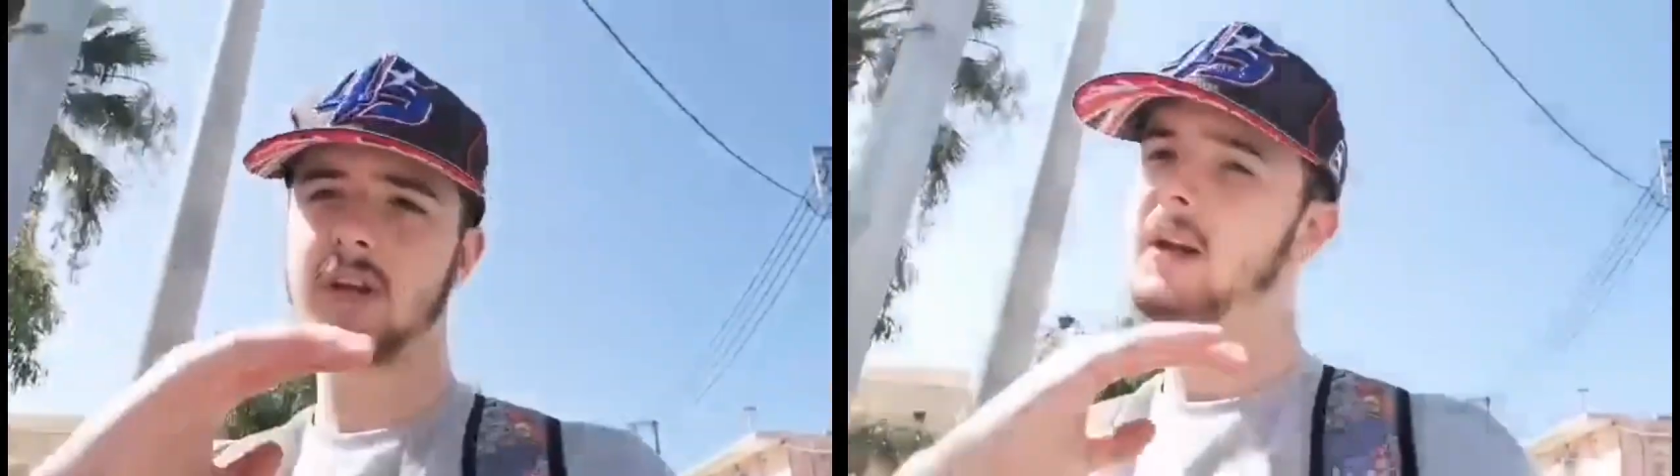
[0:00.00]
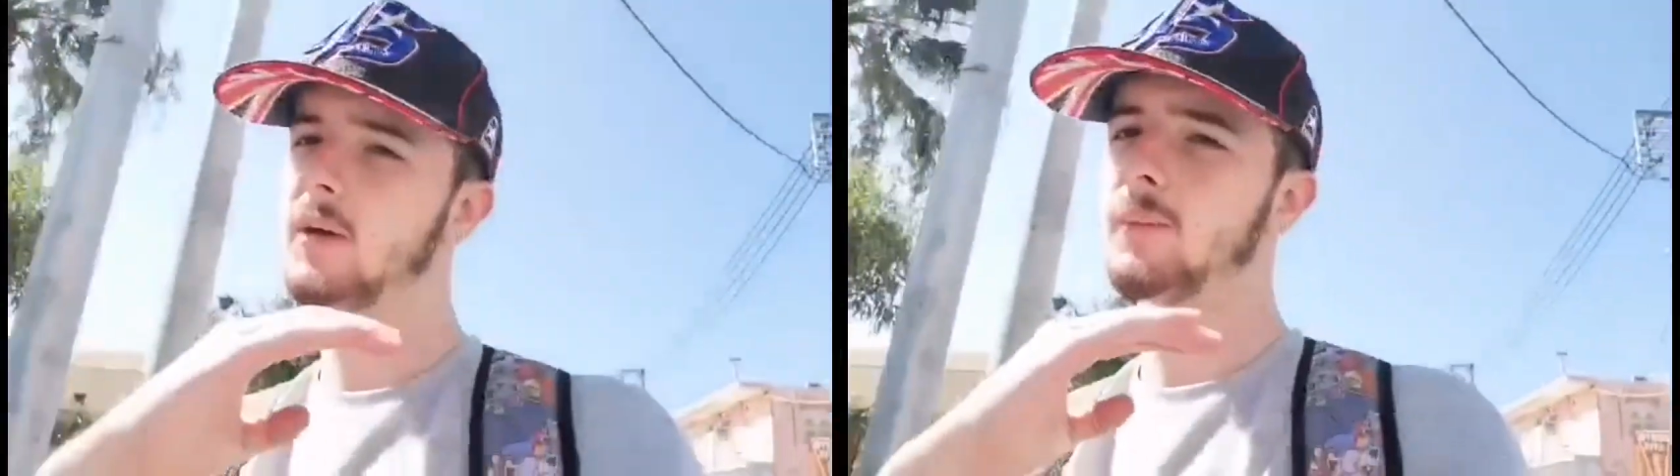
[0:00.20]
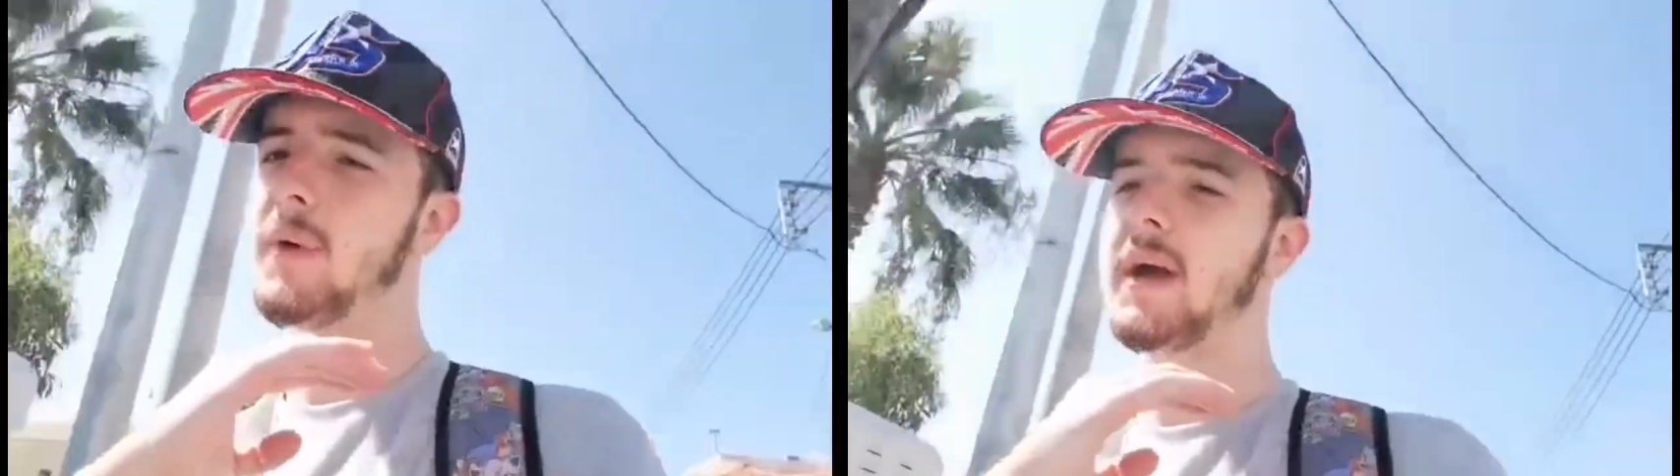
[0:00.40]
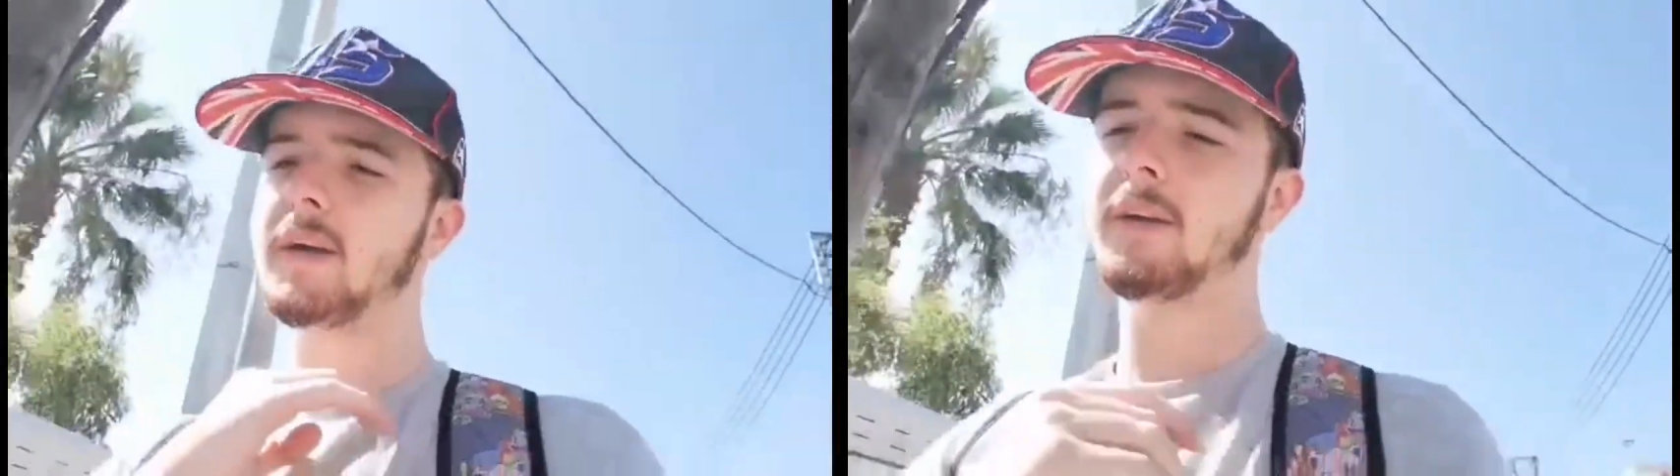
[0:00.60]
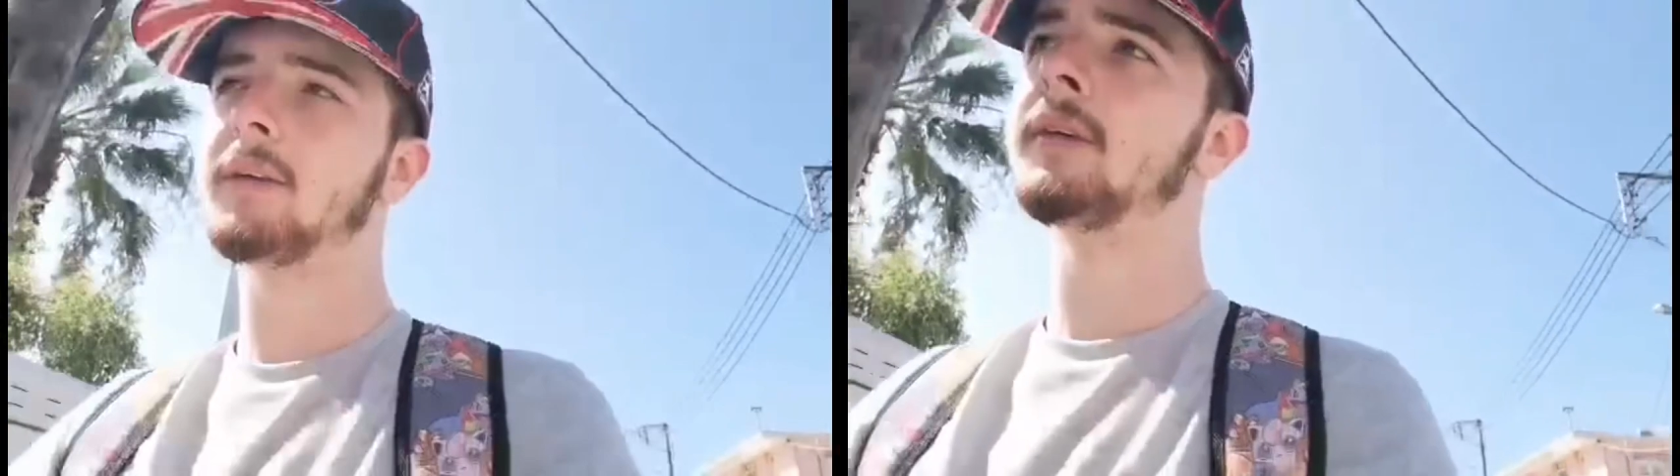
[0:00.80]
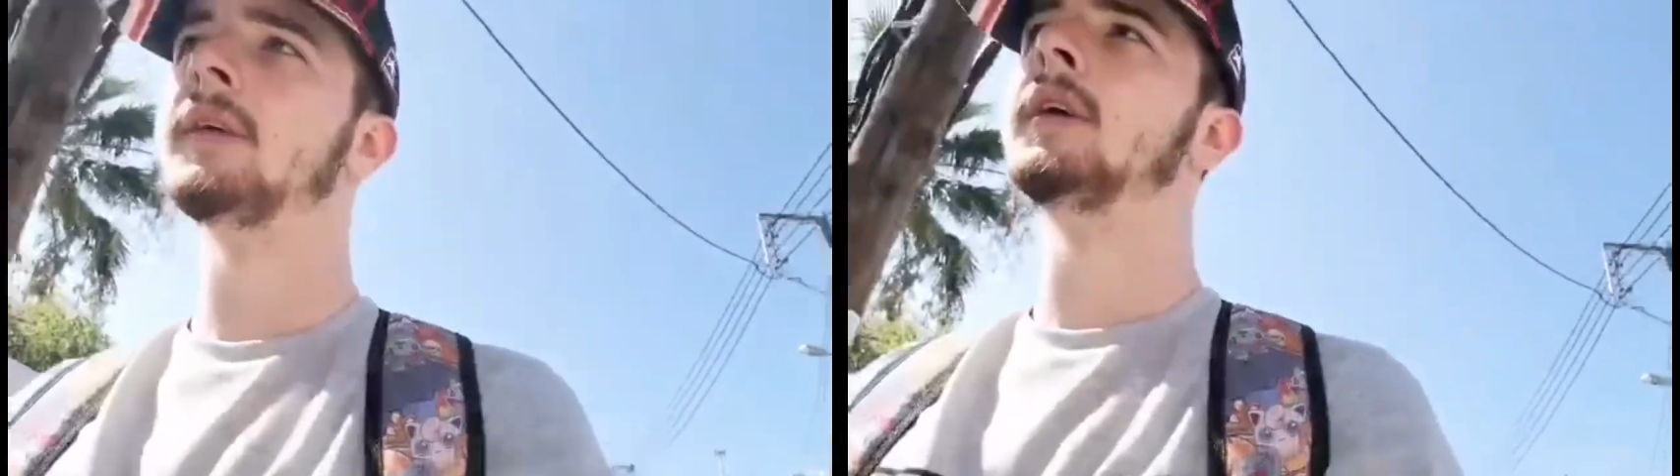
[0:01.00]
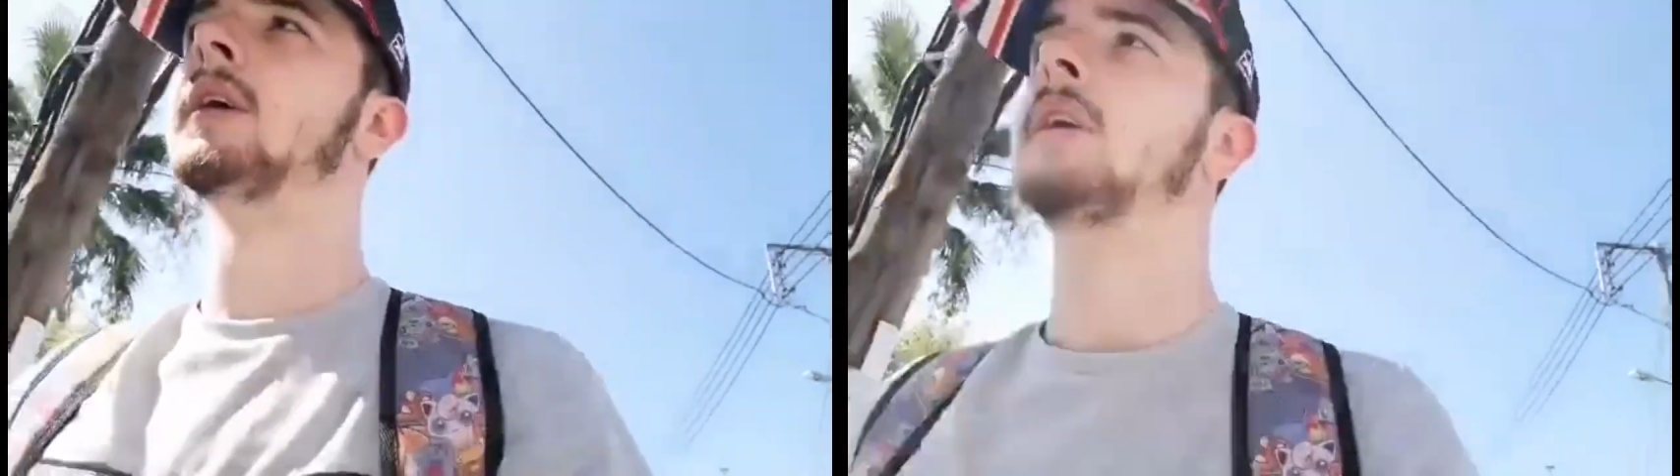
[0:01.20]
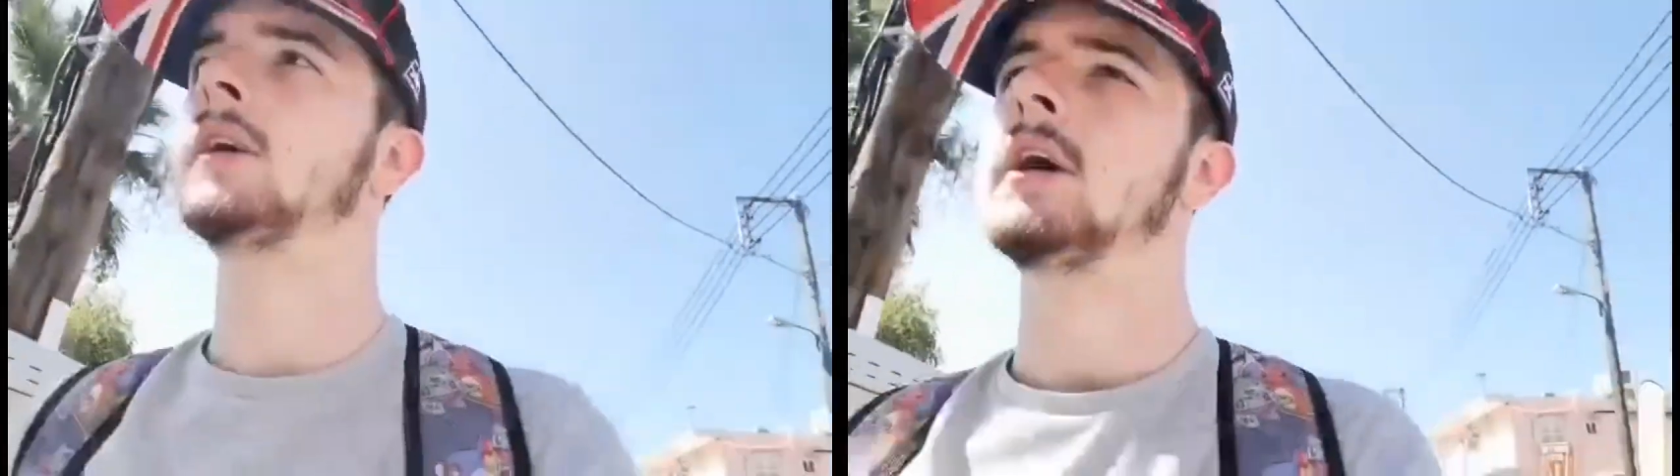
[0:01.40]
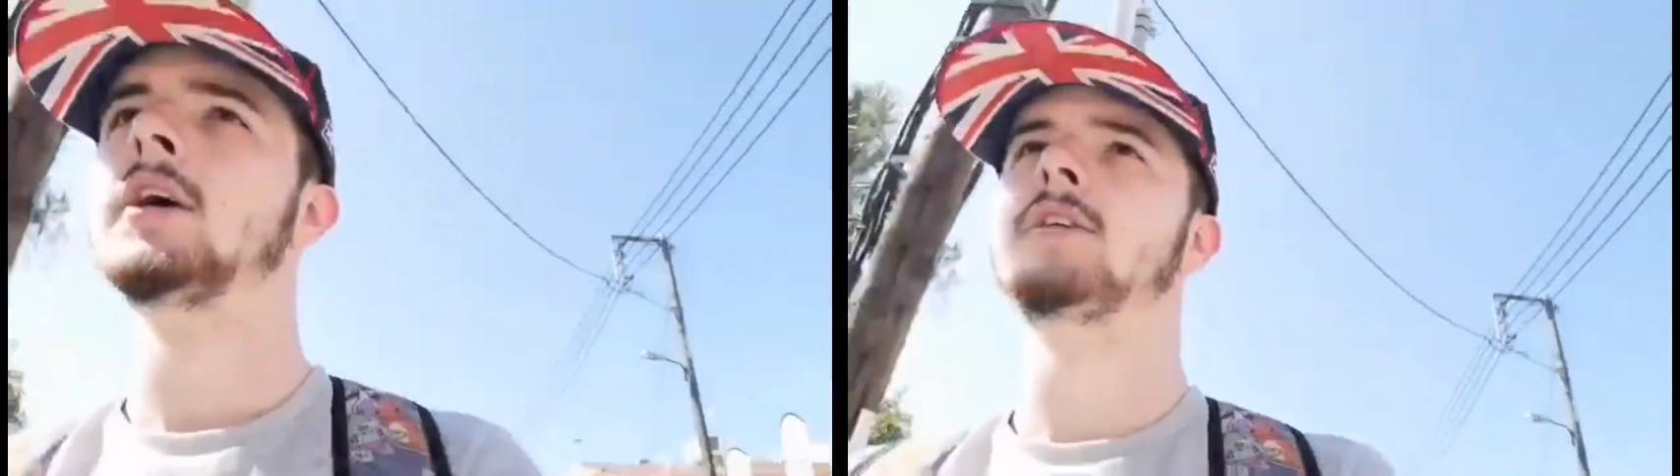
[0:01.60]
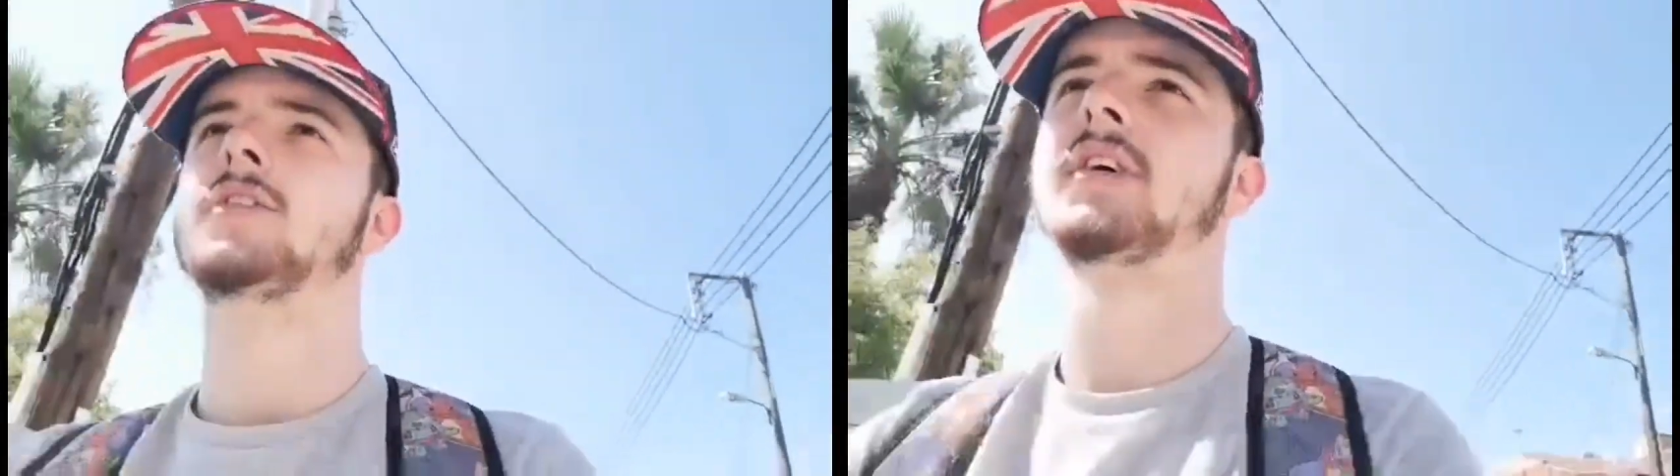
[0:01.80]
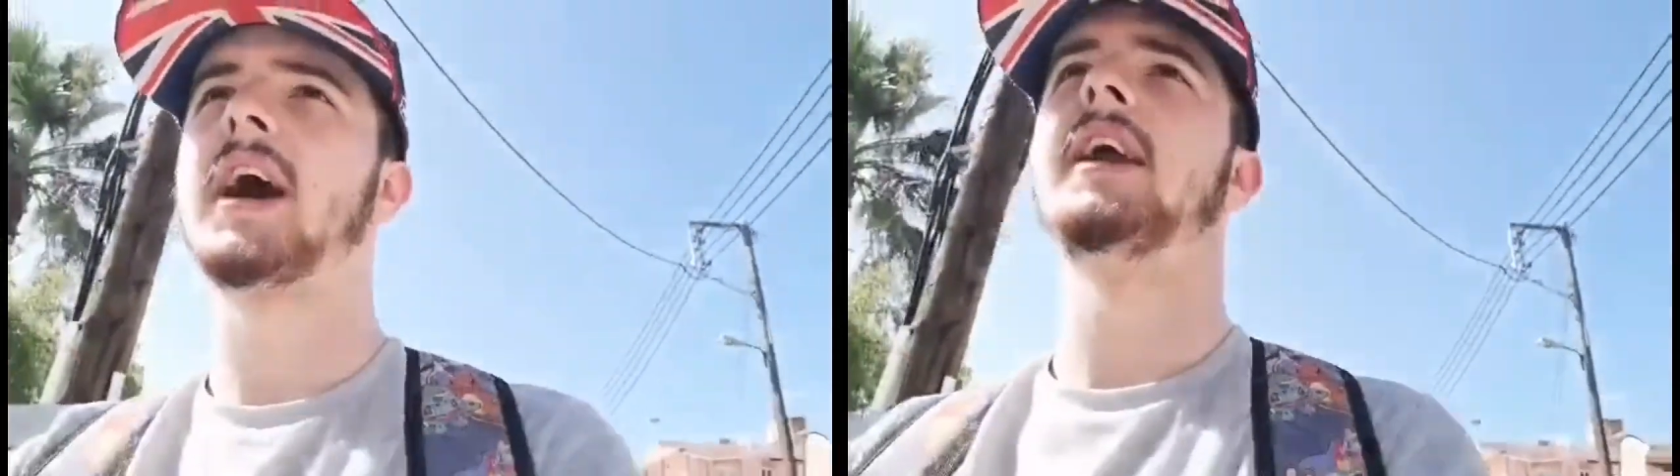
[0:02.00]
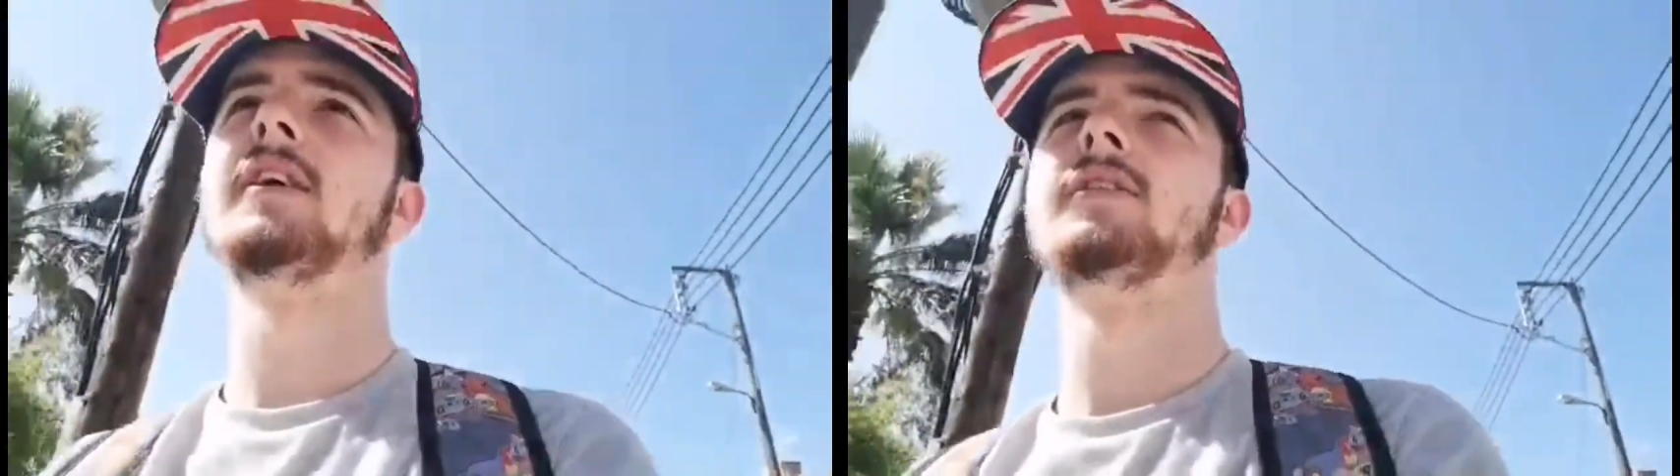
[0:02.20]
a little bit, just to kind